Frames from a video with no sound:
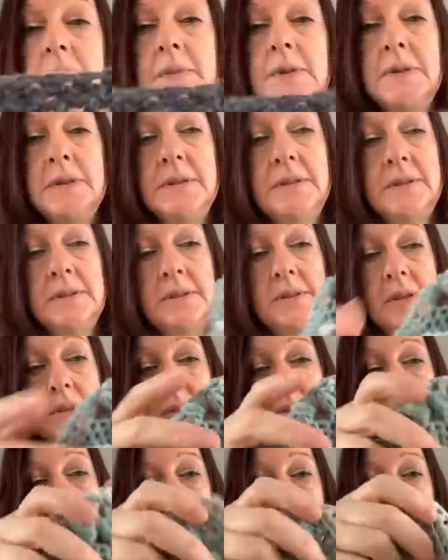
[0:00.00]
it's that's
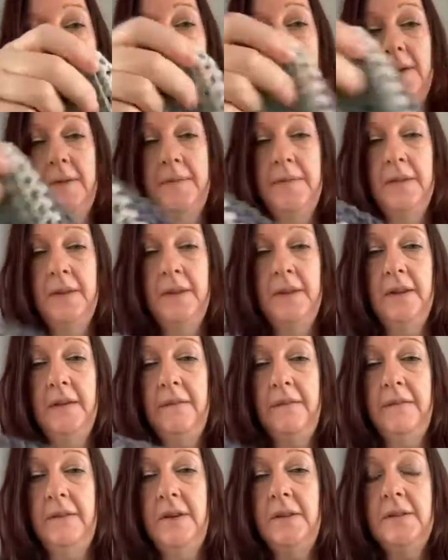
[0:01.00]
the back
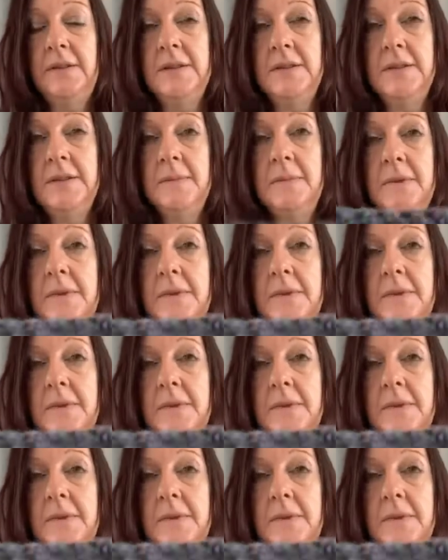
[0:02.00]
very similar